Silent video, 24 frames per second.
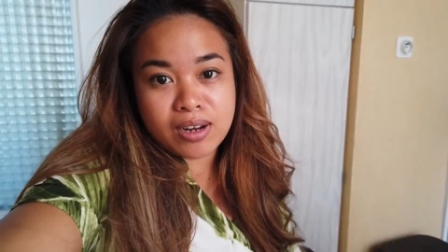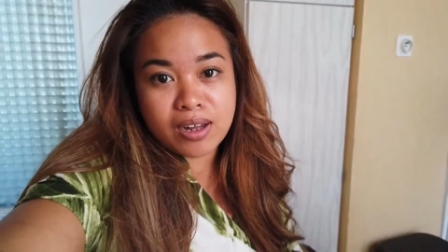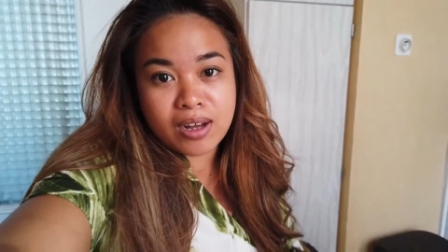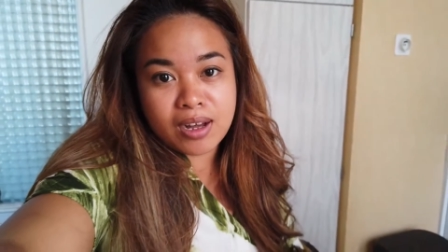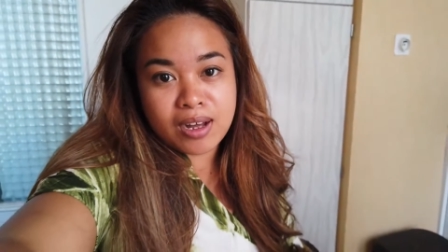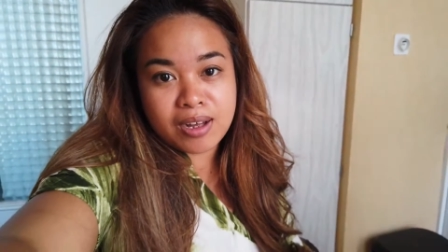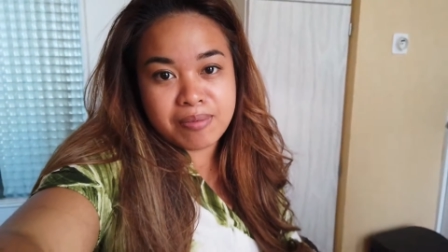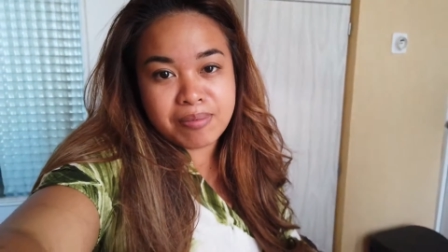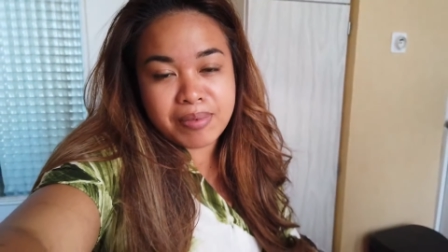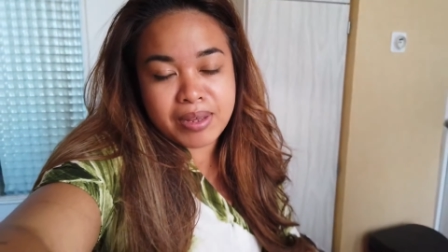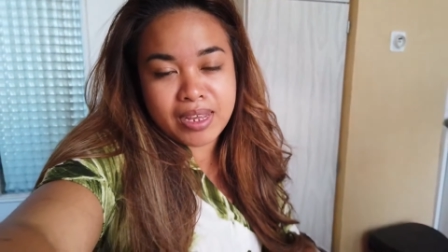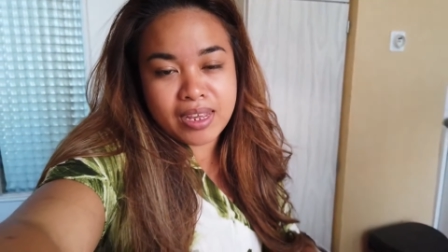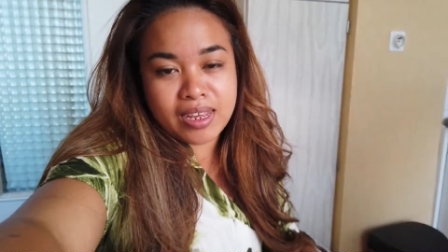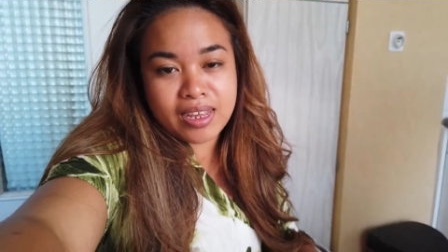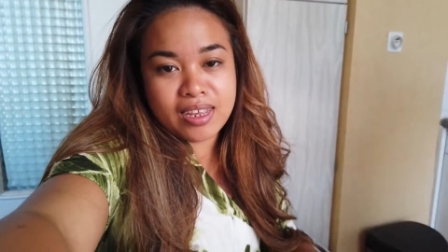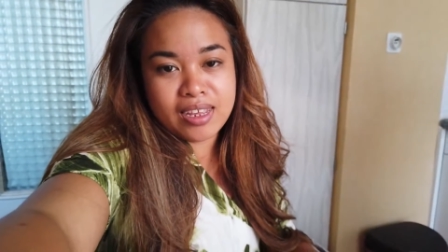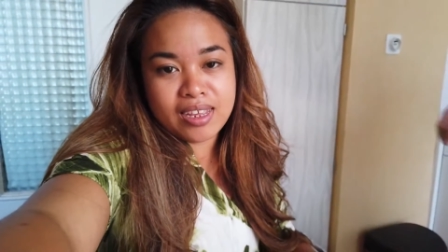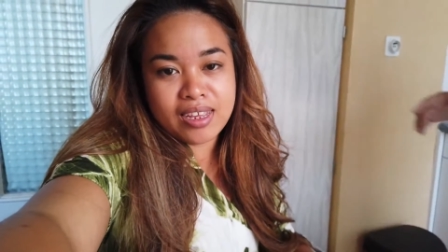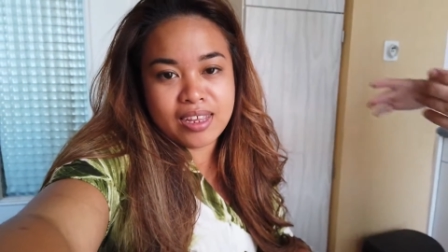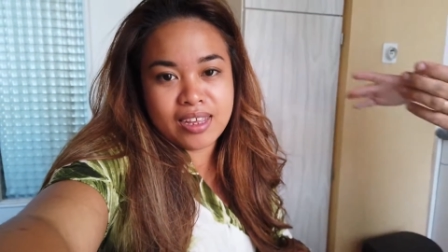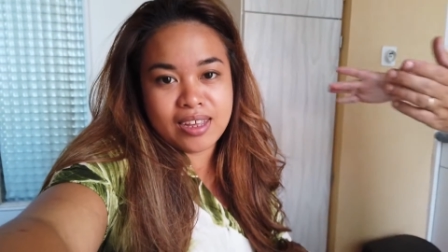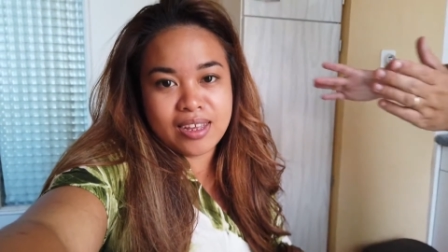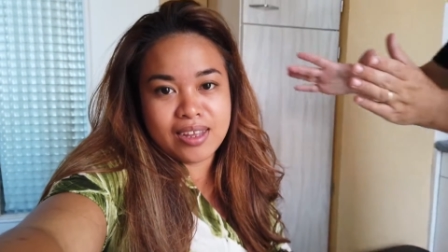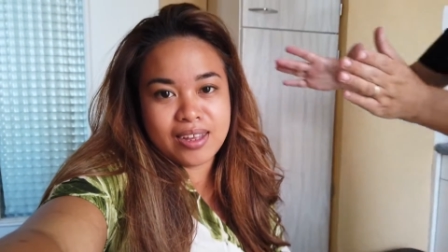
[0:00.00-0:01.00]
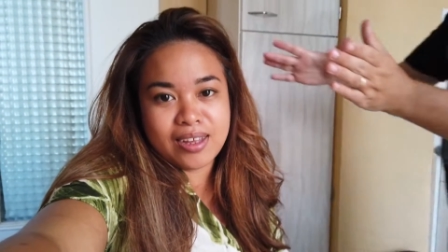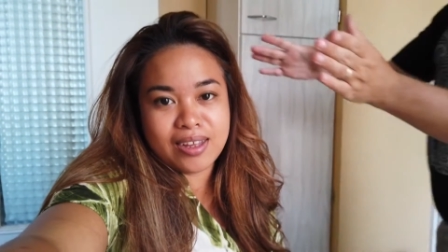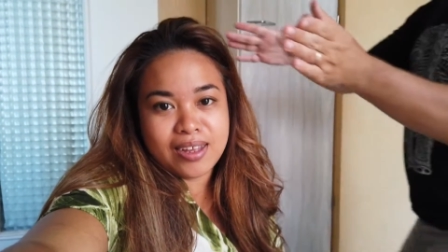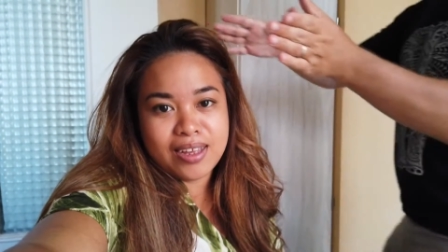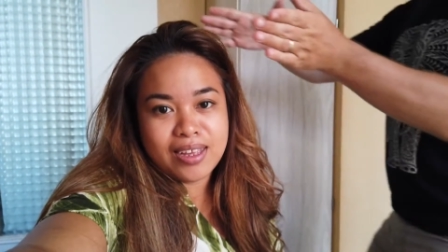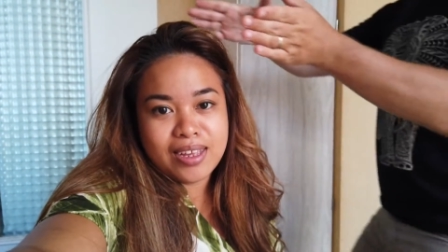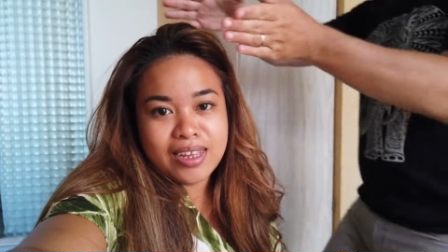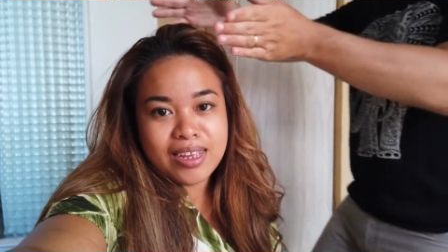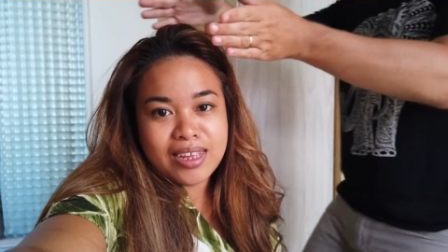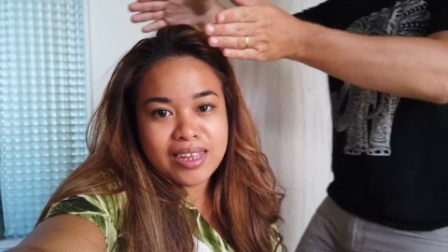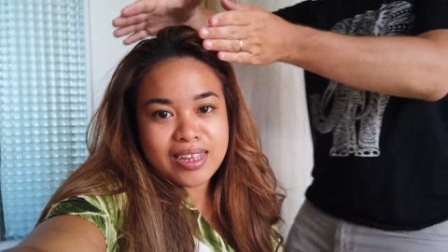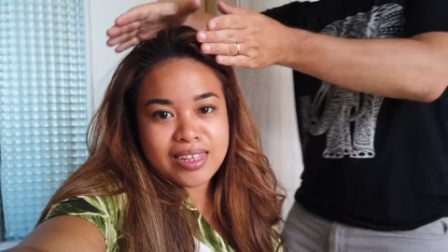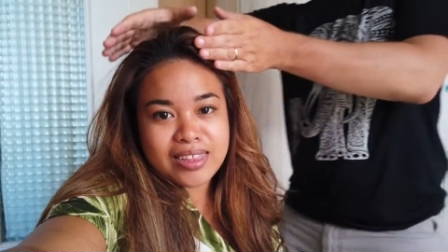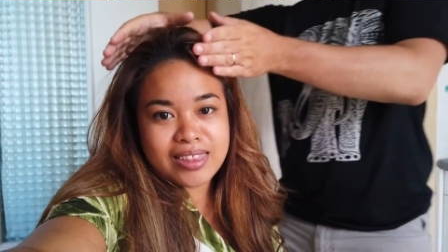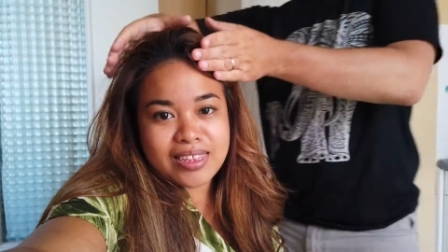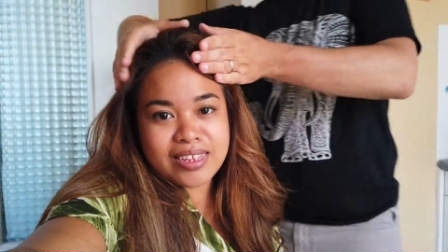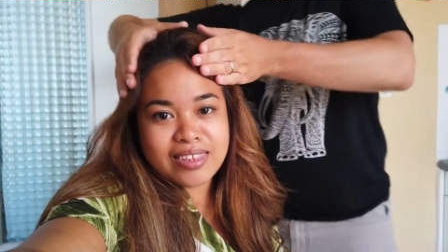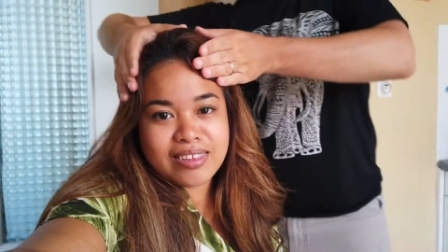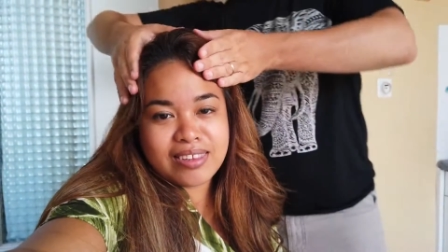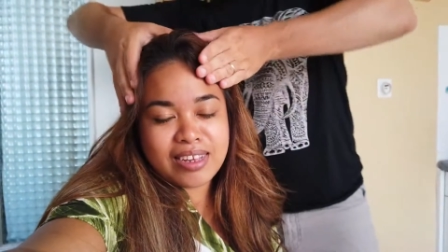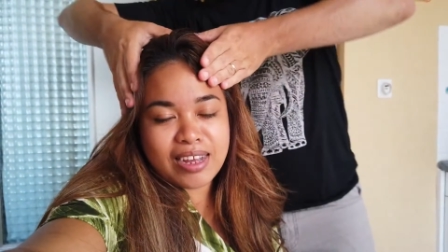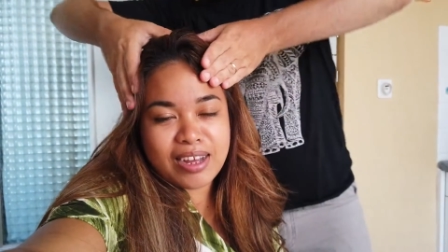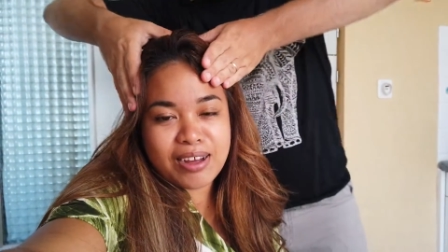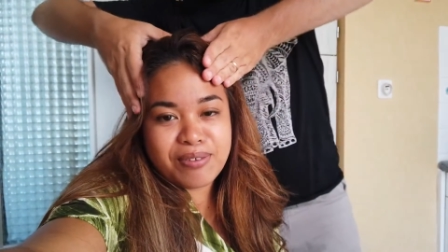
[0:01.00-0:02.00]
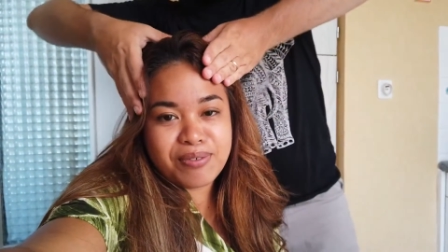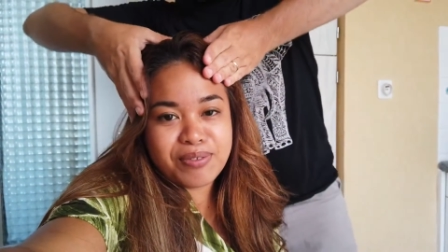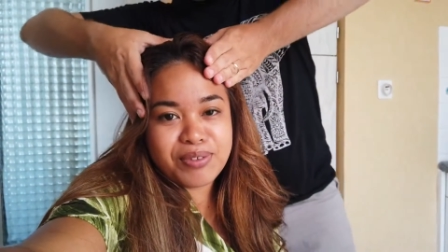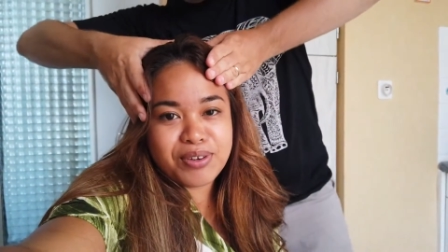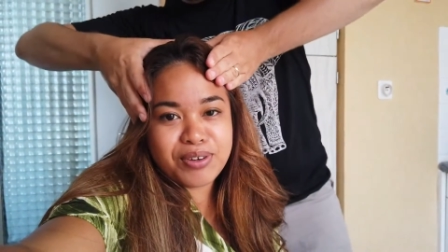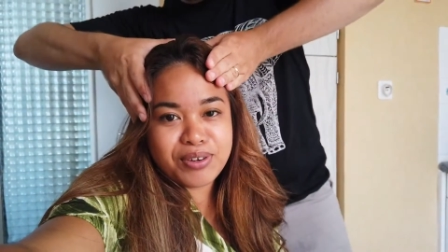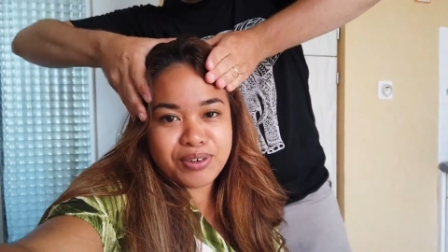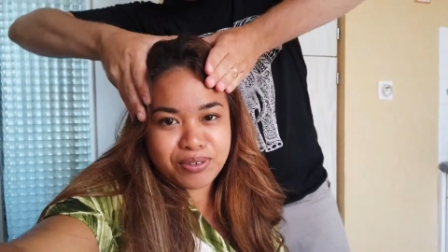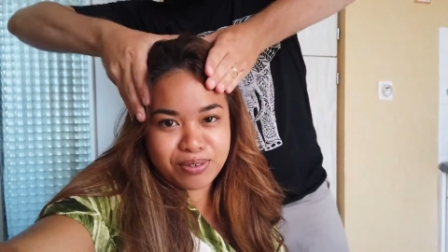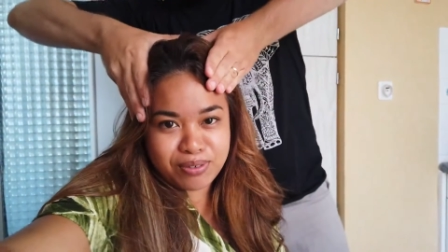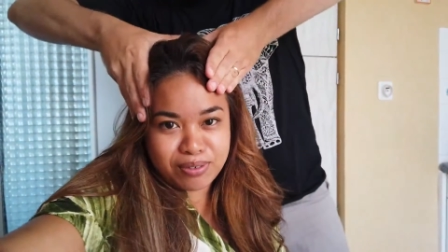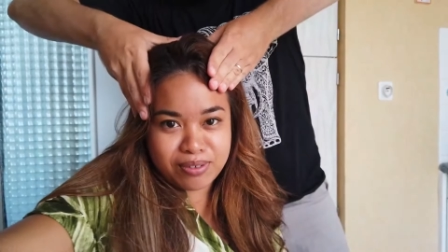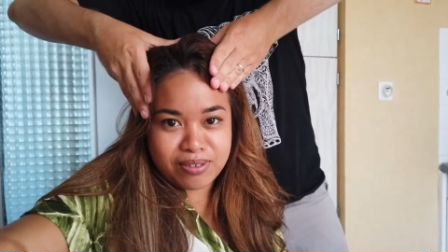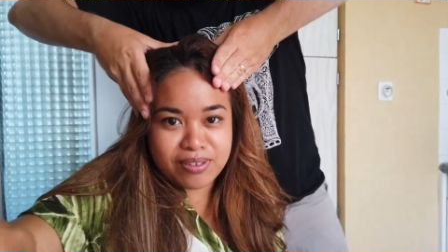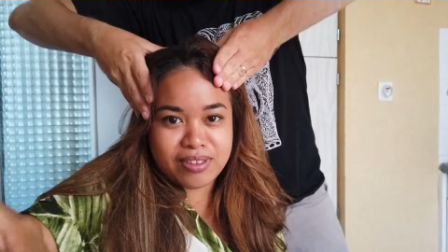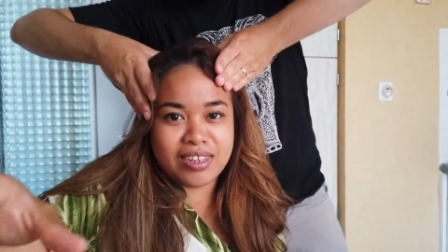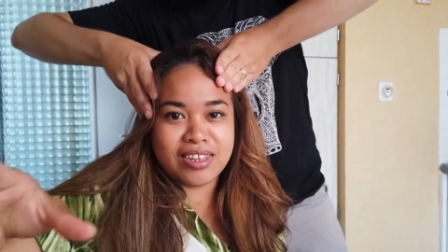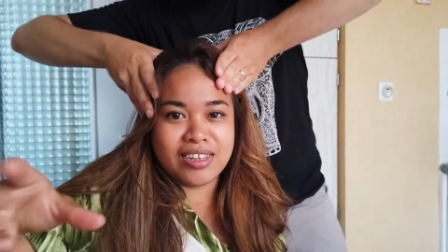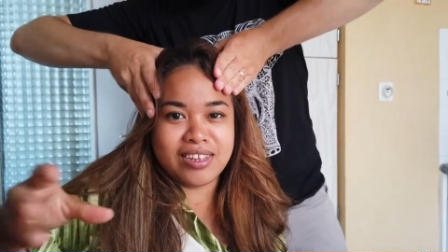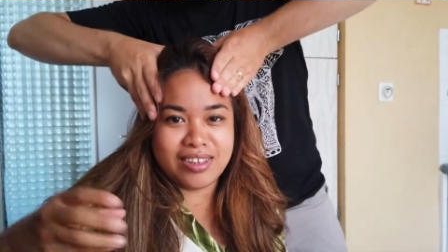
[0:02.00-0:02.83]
lang kami this afternoon.